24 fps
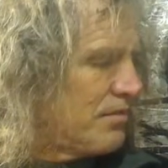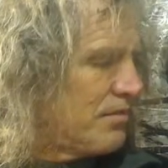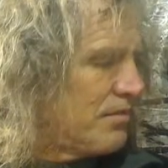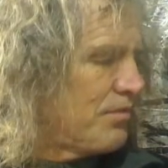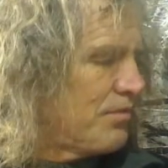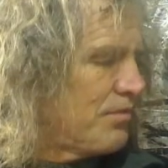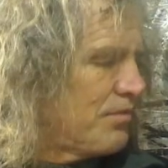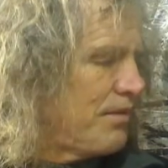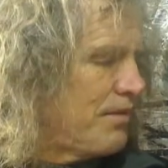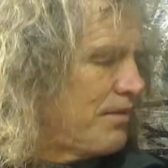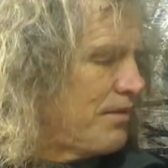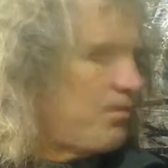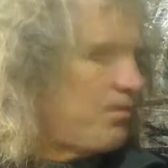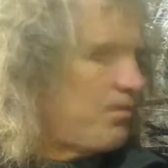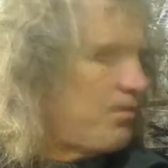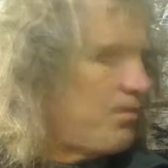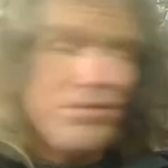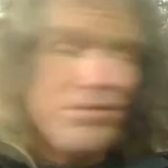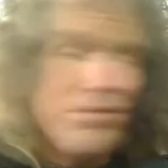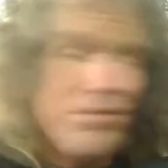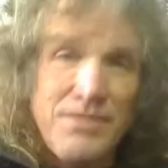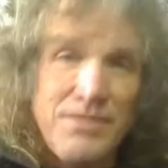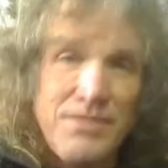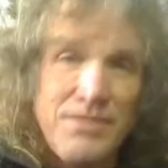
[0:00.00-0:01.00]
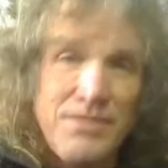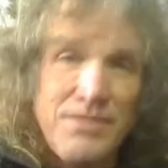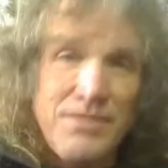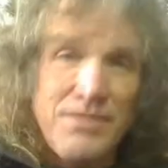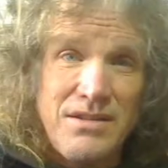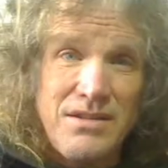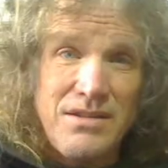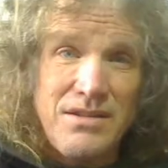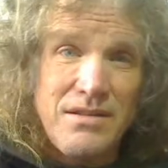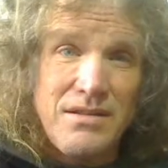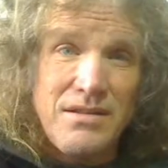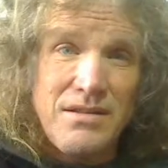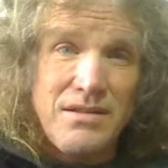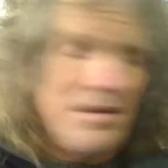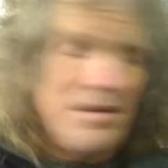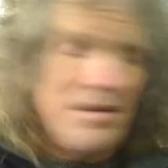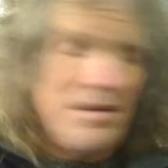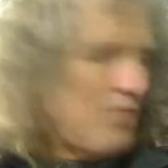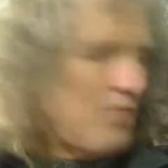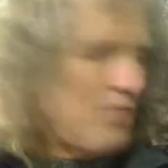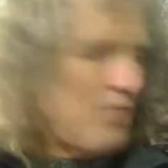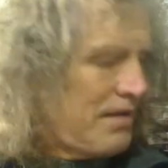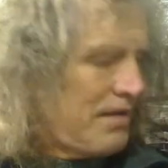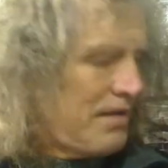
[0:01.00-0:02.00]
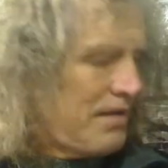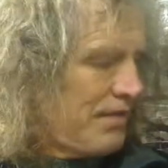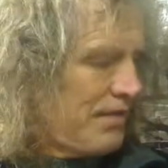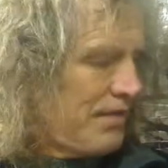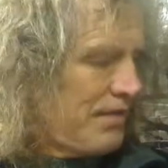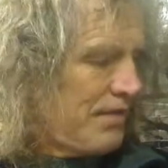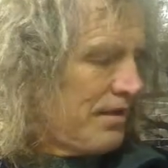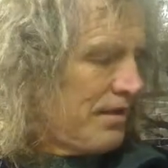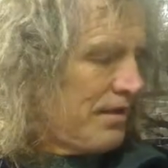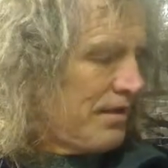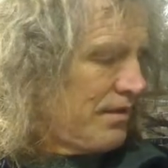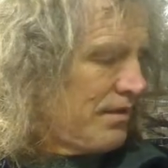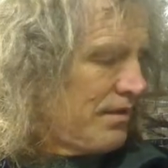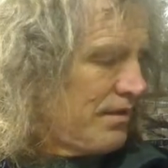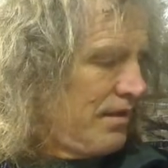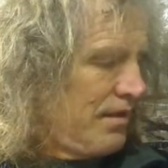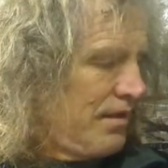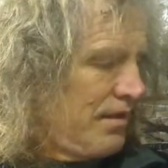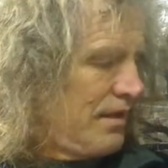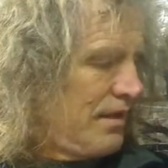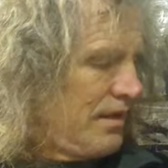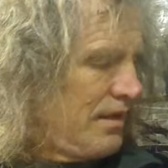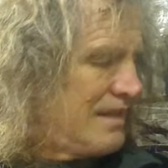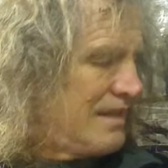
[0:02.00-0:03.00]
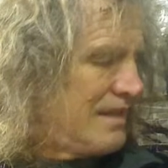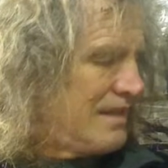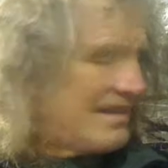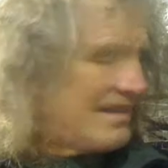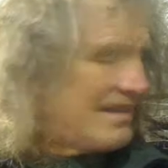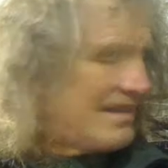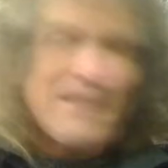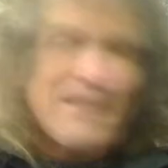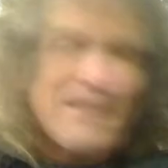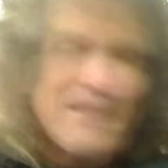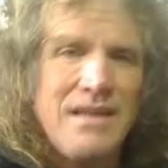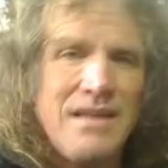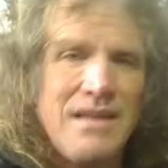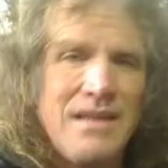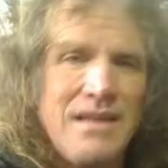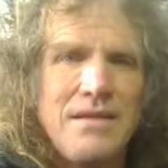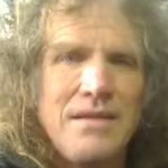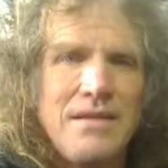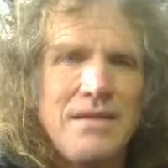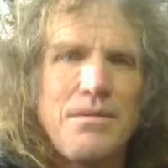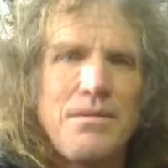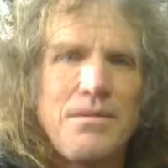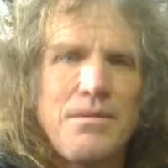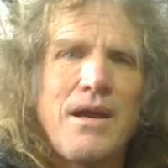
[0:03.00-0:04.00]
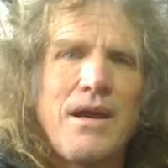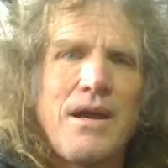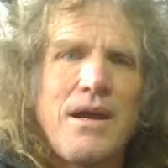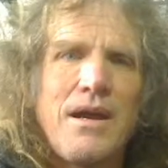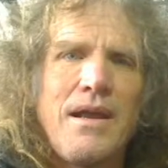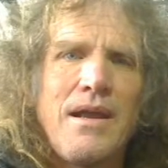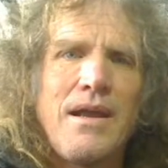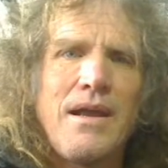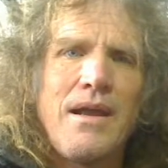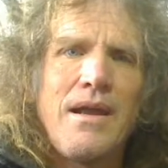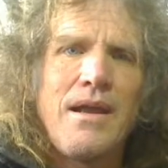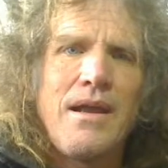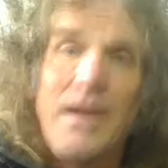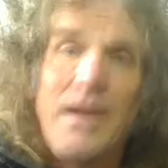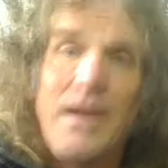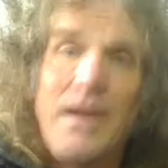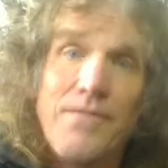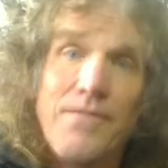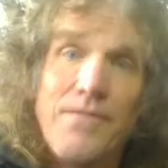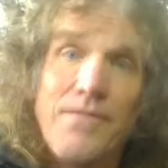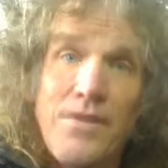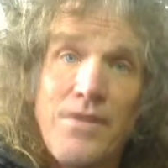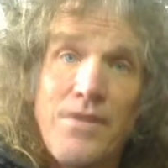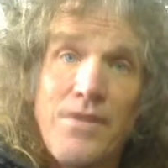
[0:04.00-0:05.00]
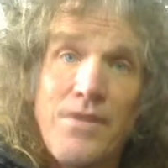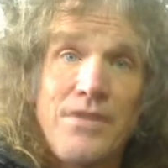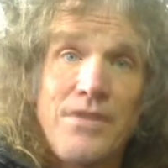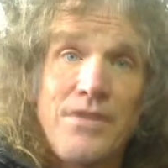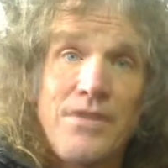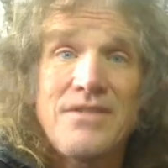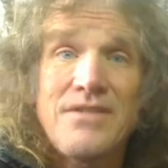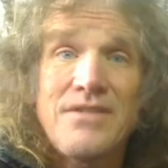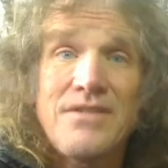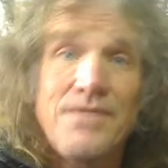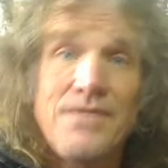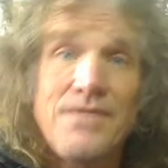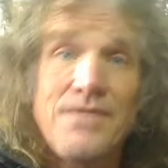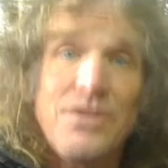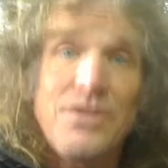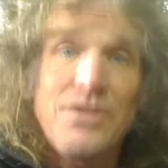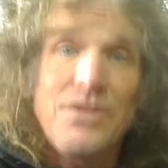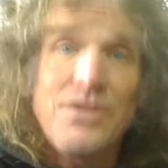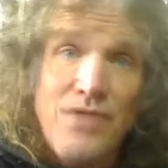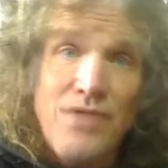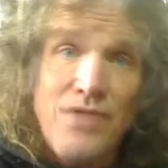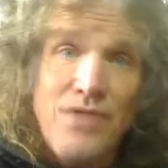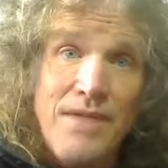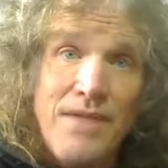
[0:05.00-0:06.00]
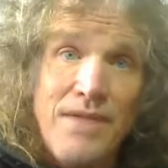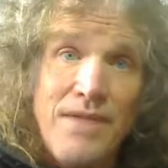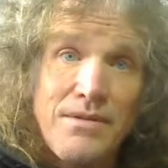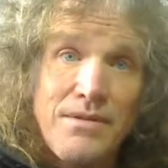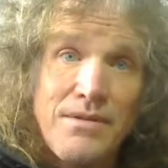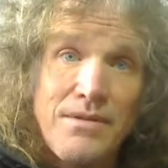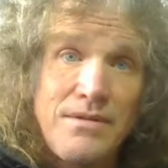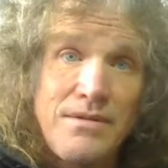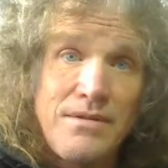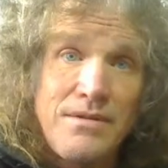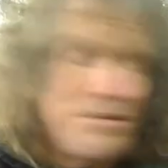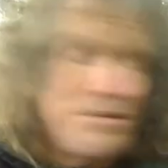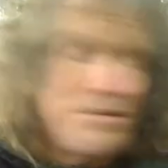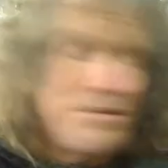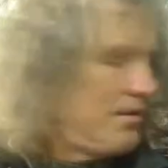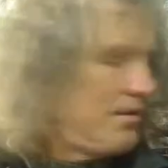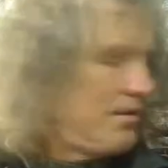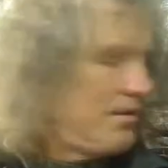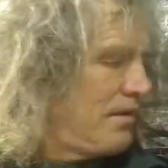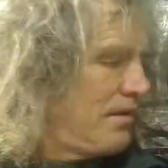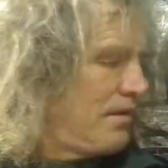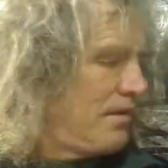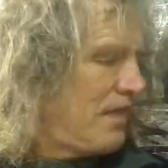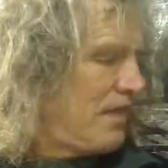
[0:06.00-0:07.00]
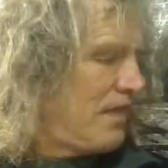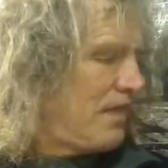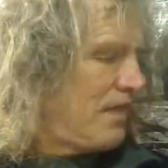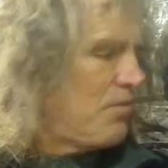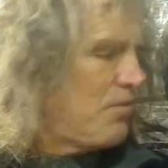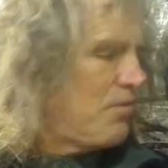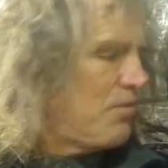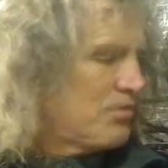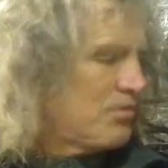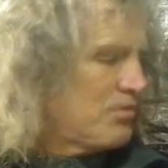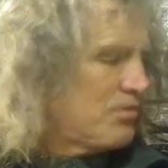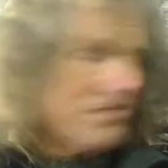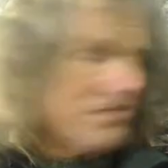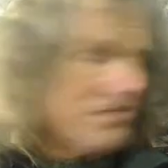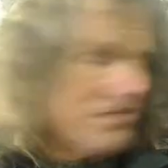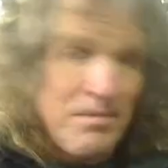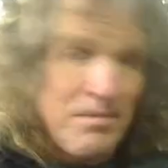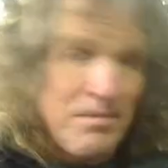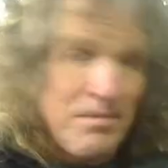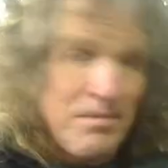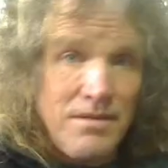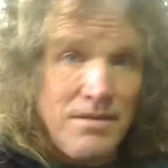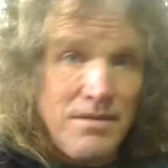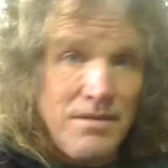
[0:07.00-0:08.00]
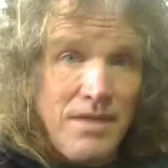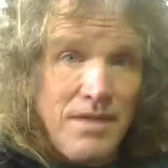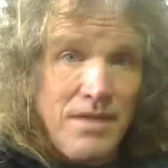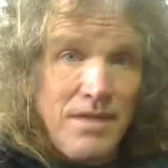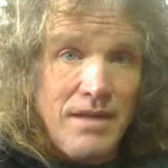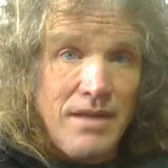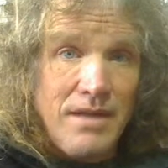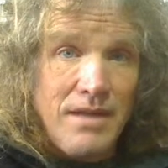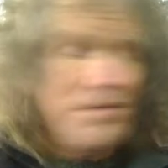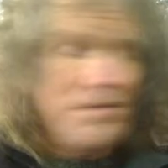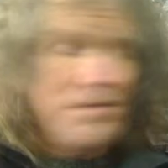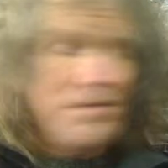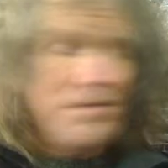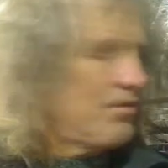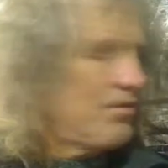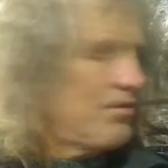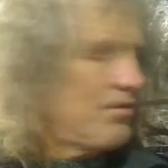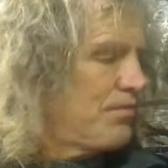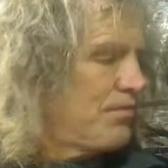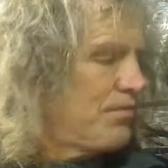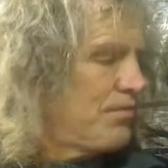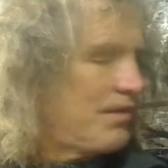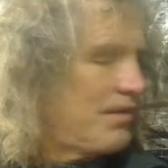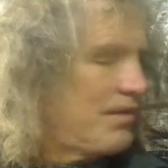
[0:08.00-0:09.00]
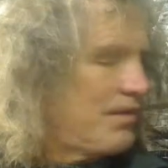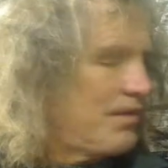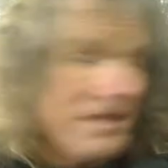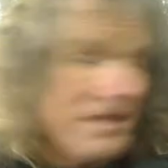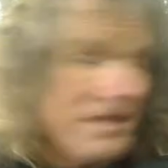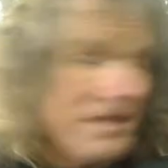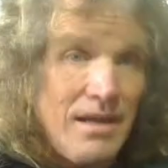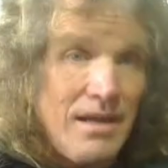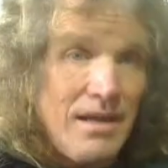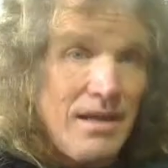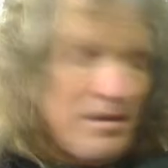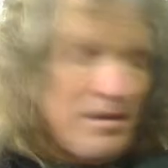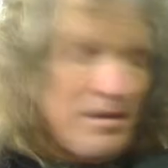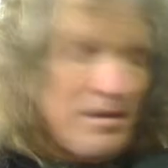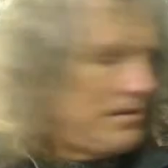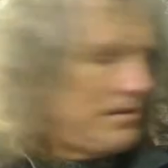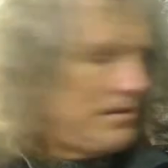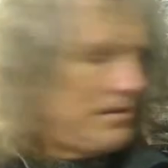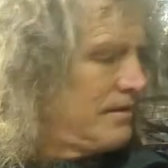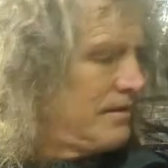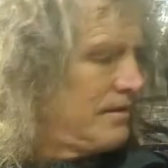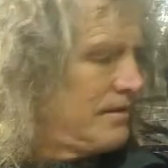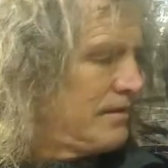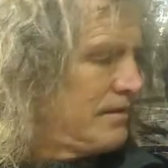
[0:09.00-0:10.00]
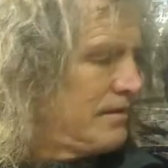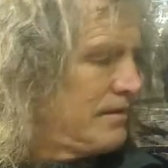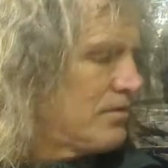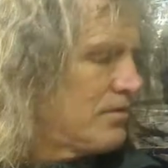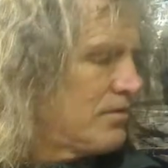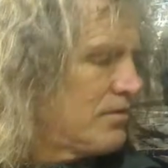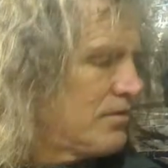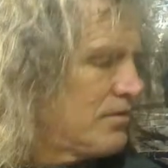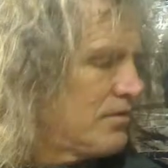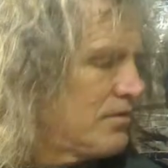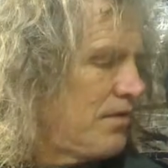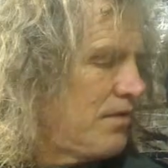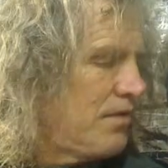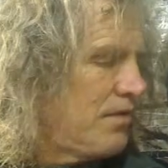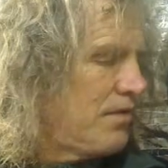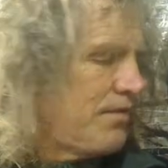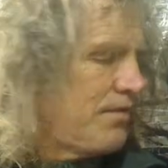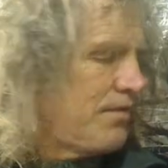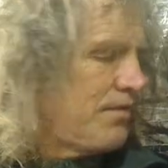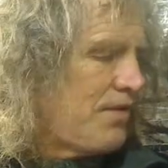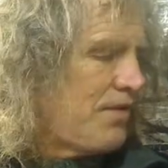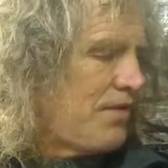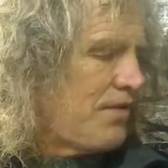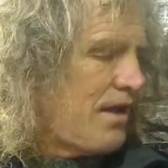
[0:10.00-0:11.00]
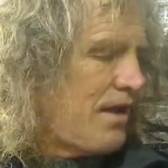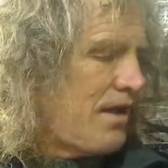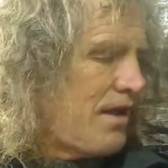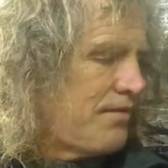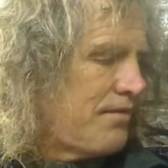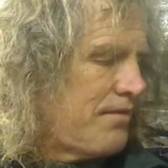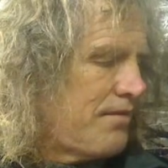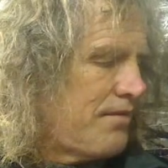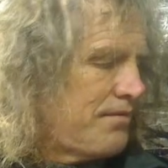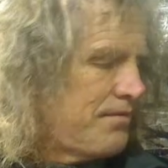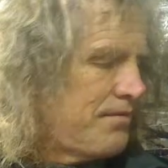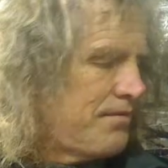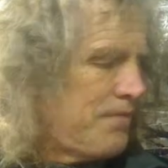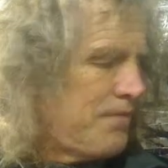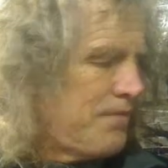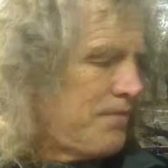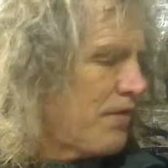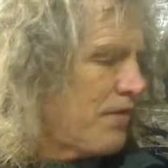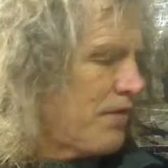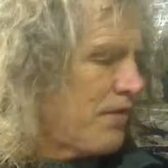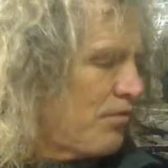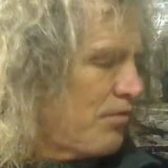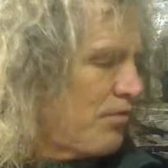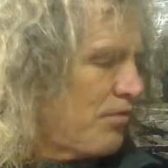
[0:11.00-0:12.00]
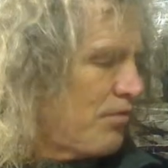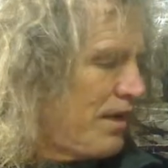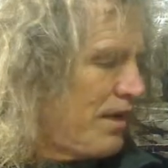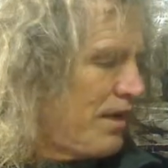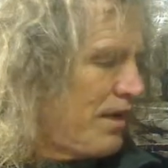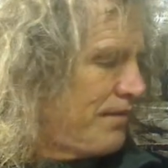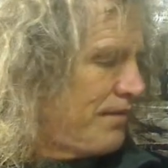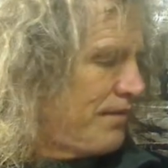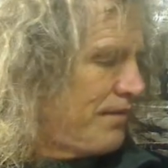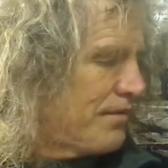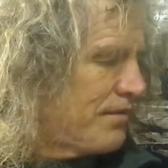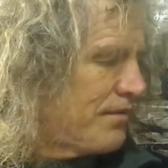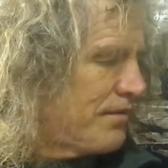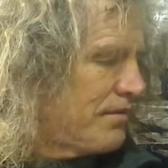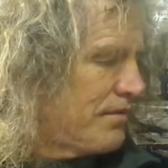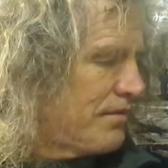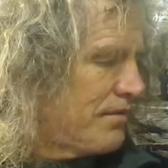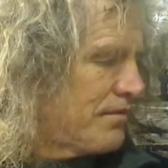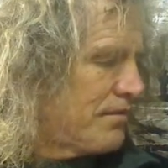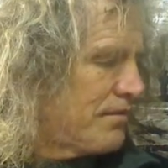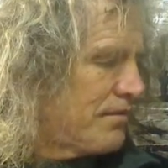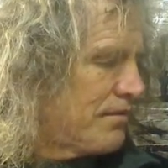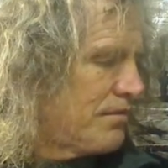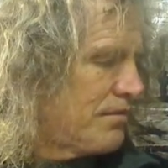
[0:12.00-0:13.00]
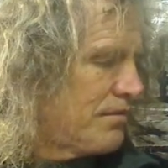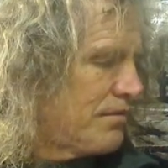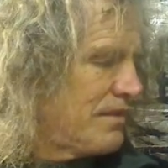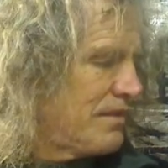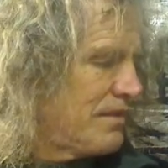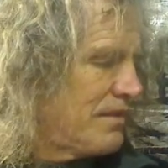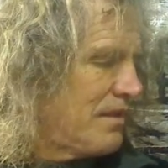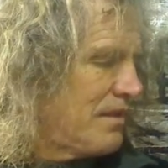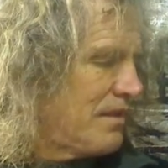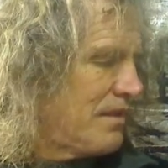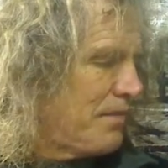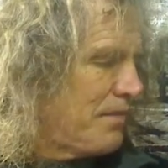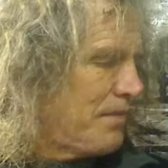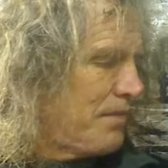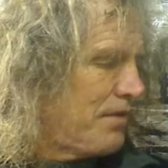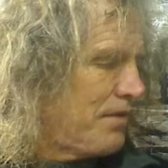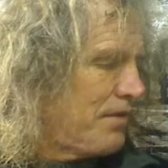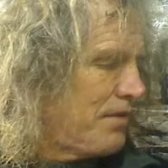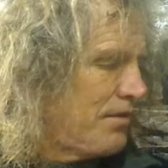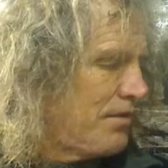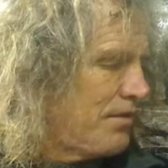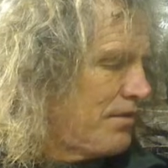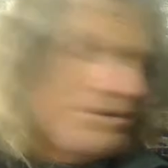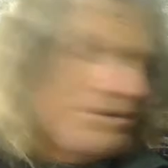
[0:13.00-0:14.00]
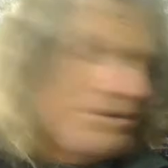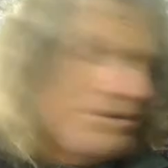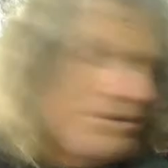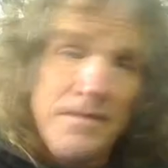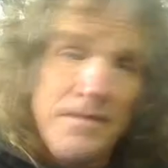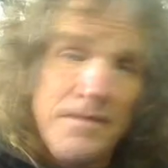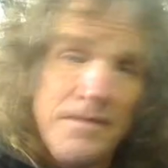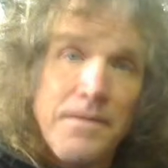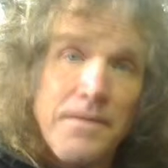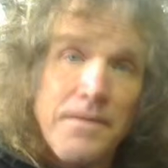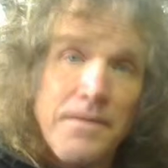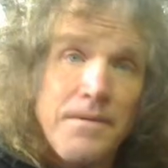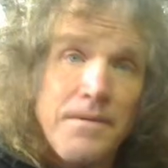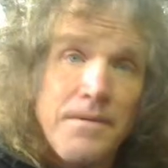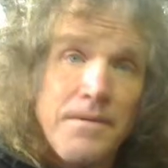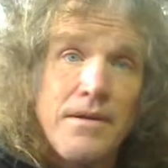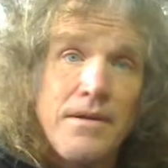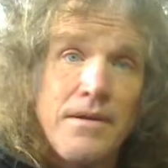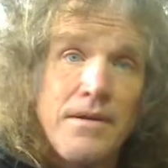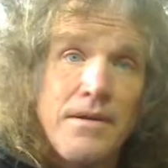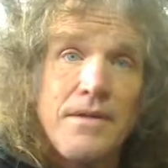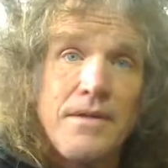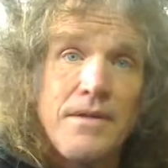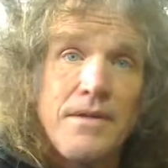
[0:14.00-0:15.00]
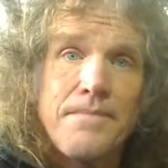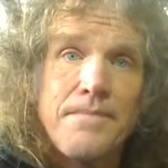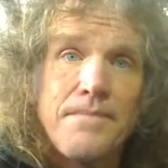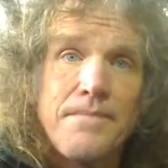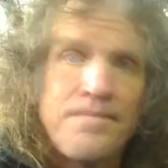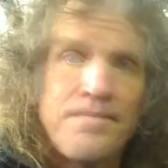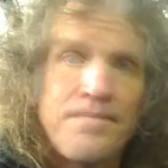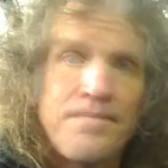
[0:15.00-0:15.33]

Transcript: between polarization and wavelength is dictated by how far the stuff can travel at almost the speed of light through an antenna. So if you have microwaves, the three centimeter um,